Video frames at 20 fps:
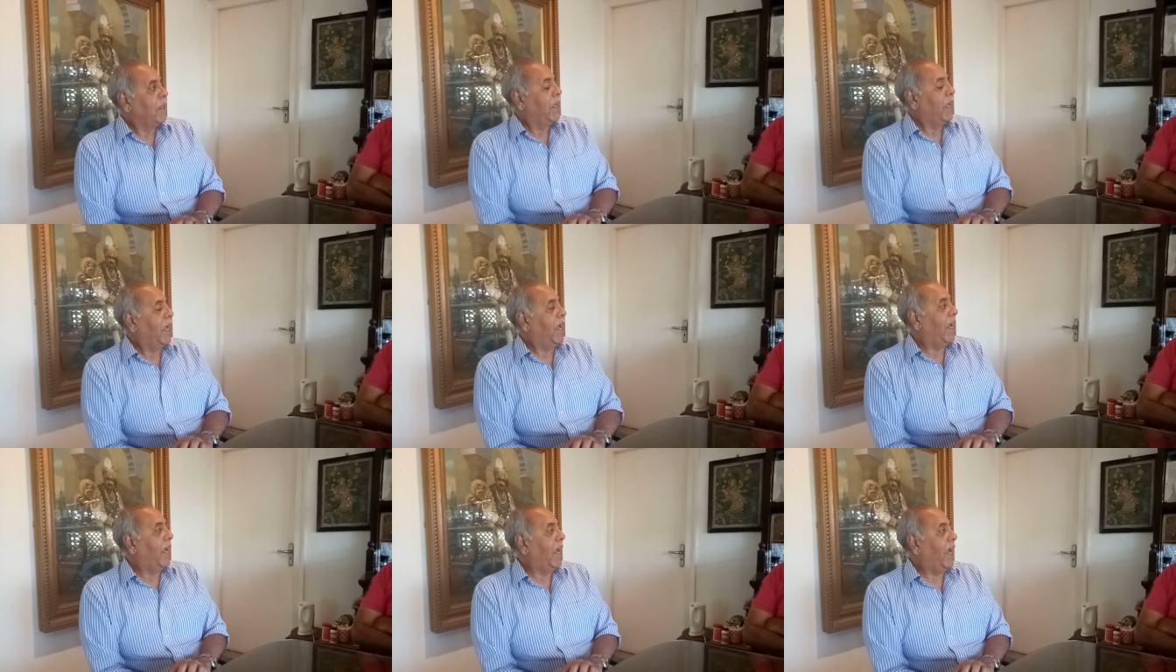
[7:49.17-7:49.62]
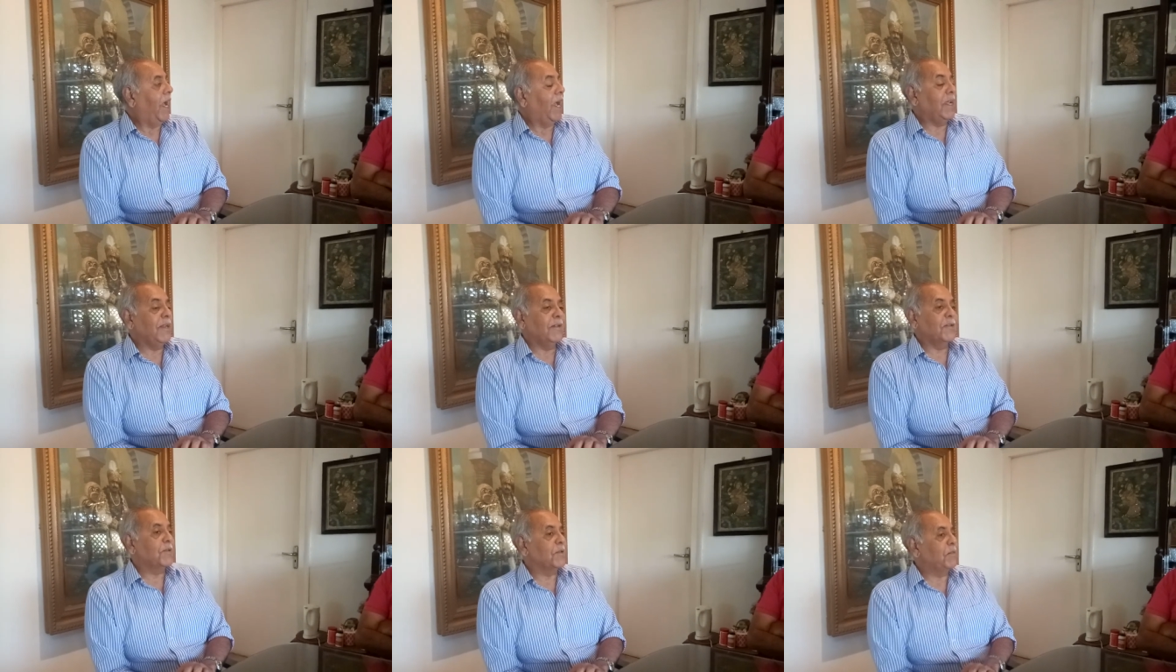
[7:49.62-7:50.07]
Oh.
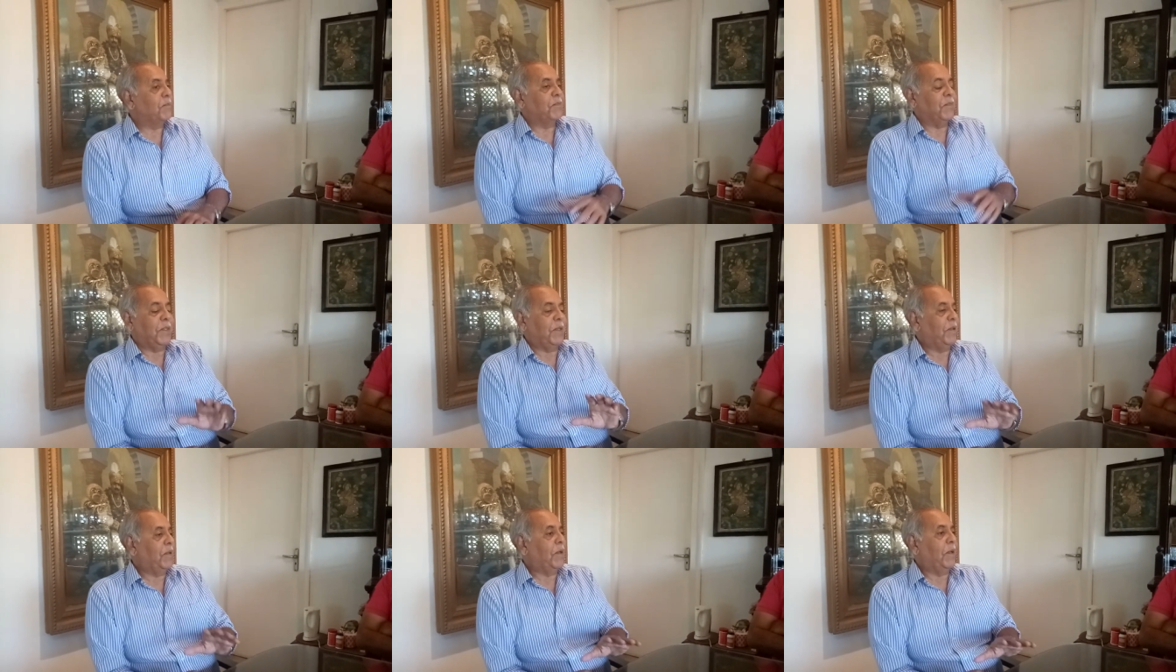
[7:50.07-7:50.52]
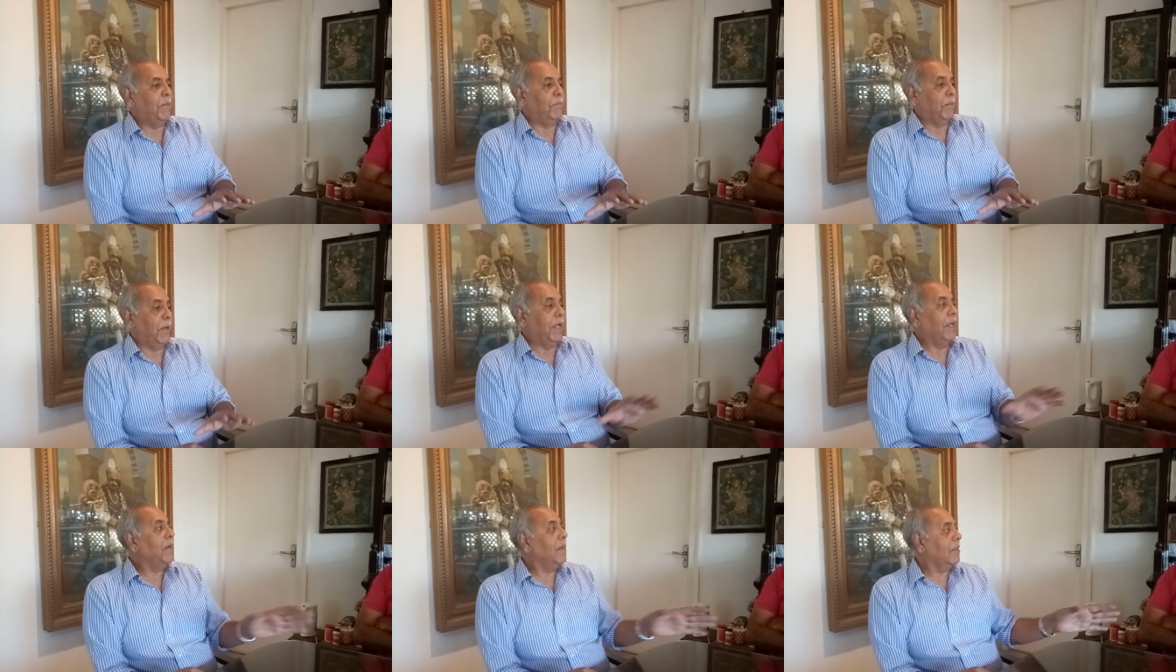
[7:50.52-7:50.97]
And
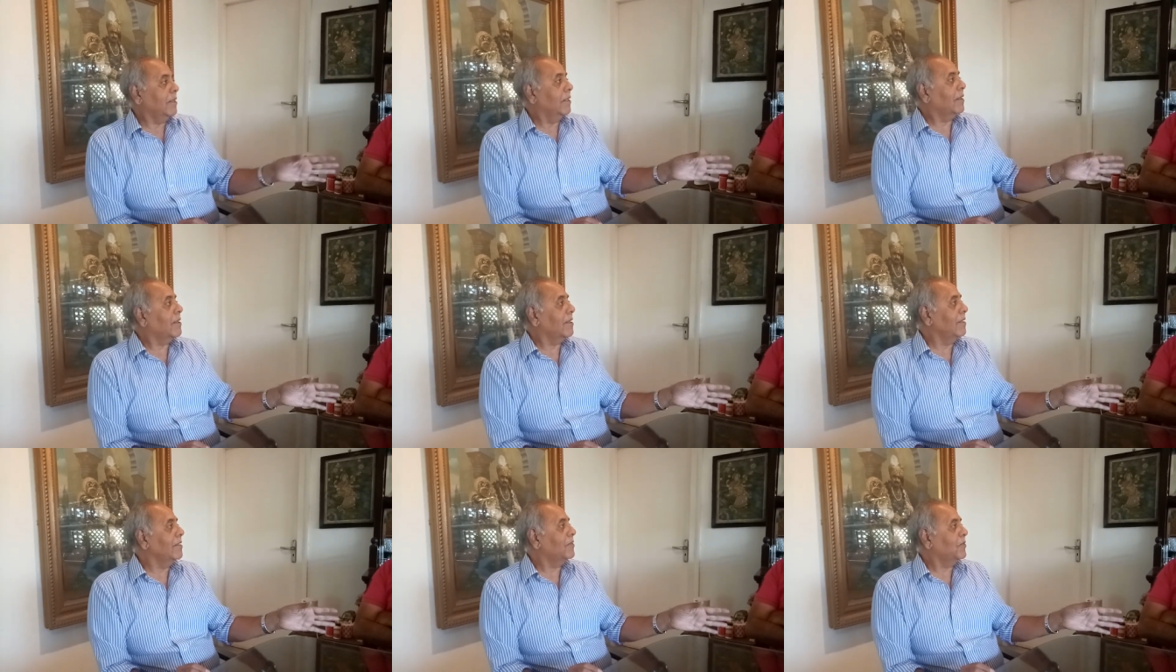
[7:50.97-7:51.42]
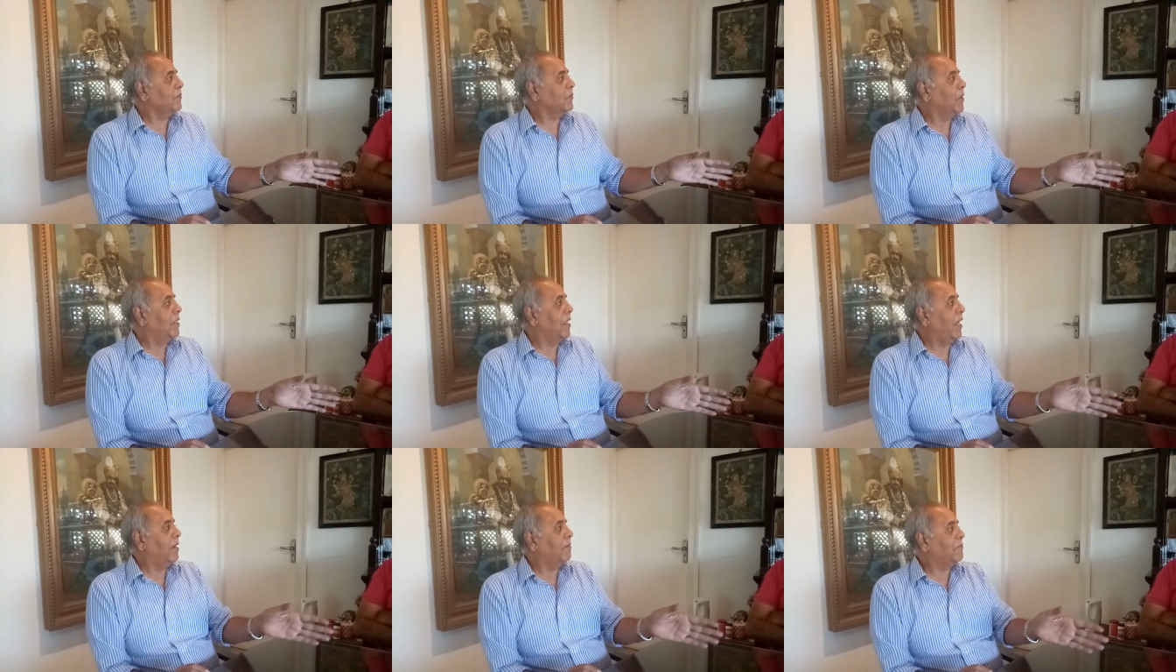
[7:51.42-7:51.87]
Mayank at least
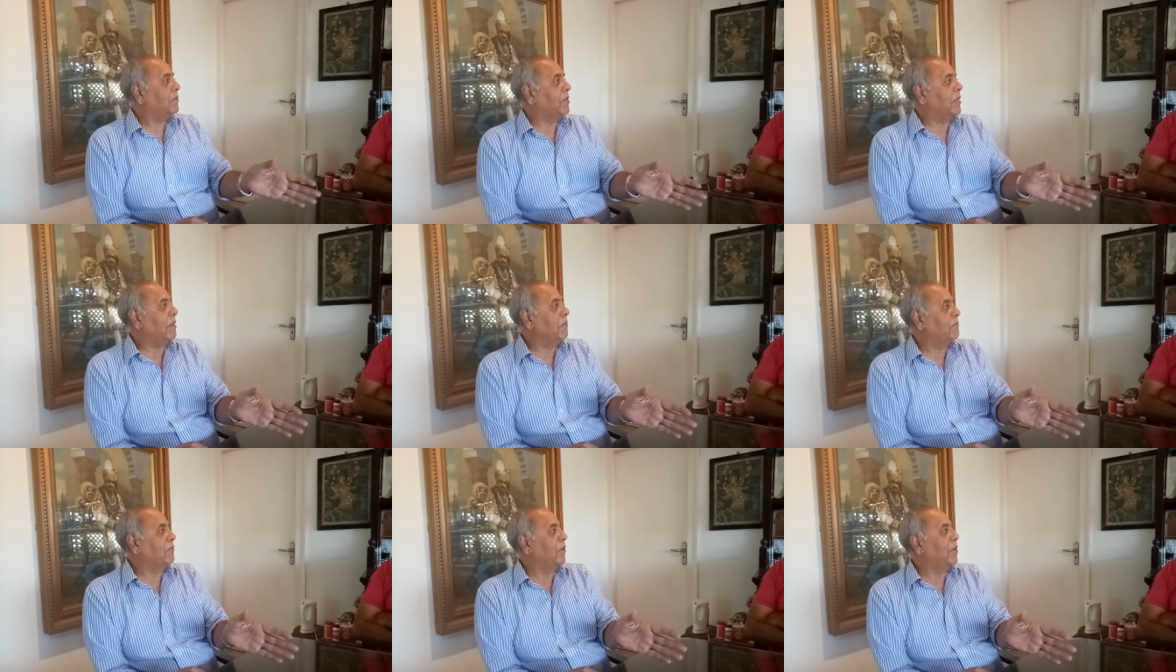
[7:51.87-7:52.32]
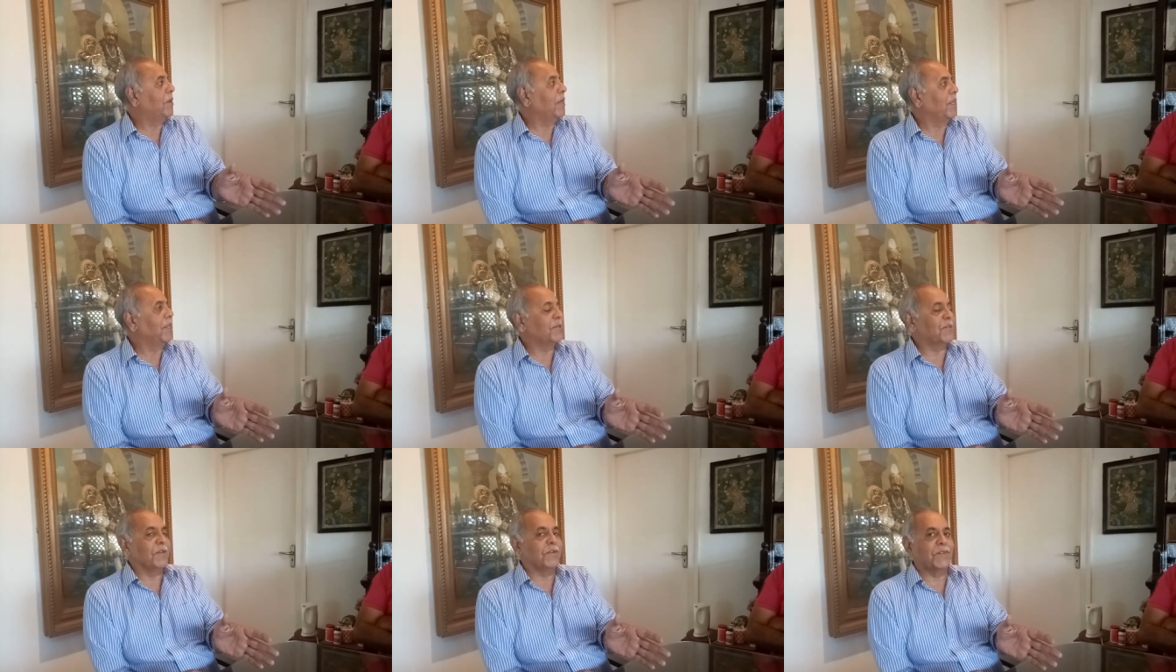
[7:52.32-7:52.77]
will have three, four
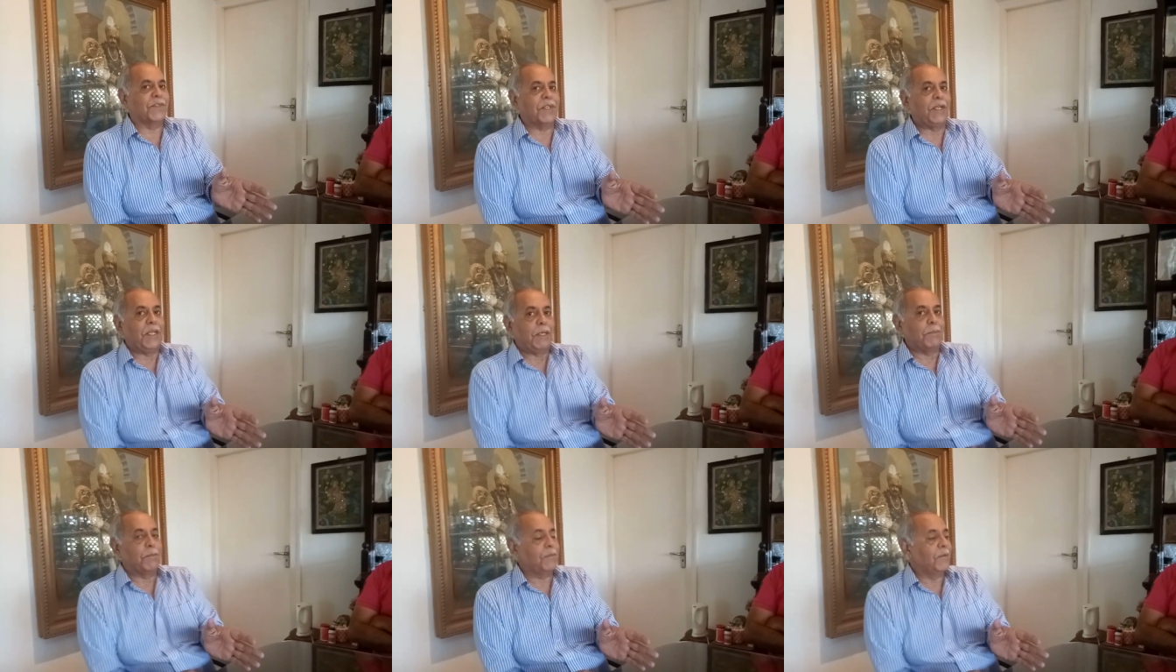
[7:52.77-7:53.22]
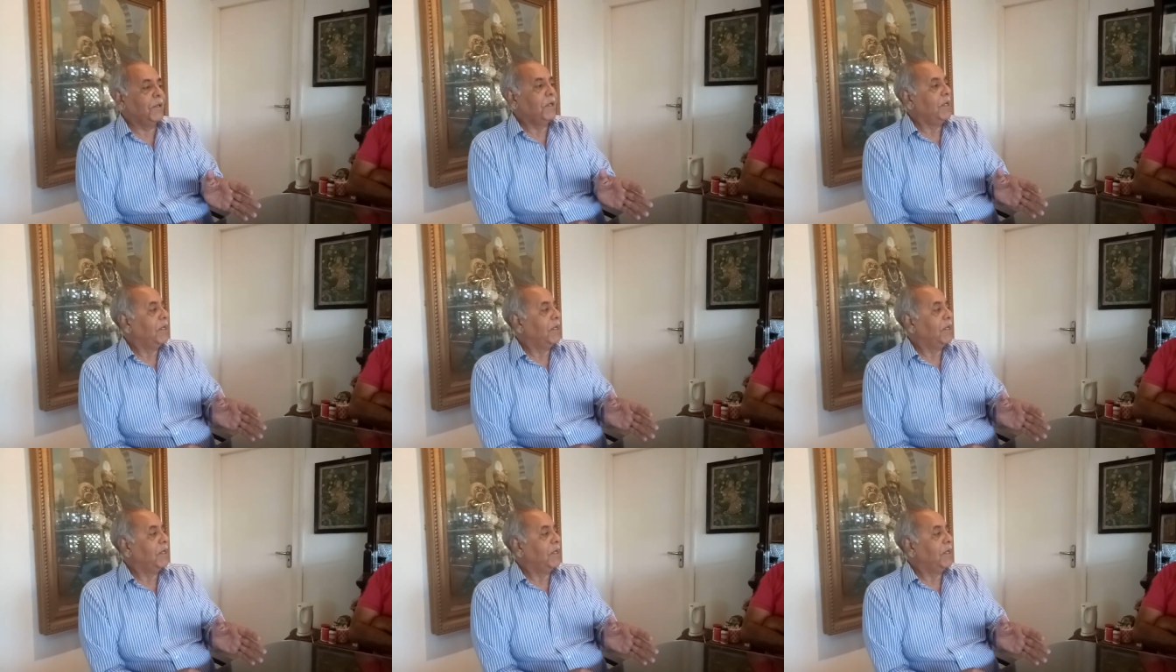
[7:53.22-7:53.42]
days of sleep.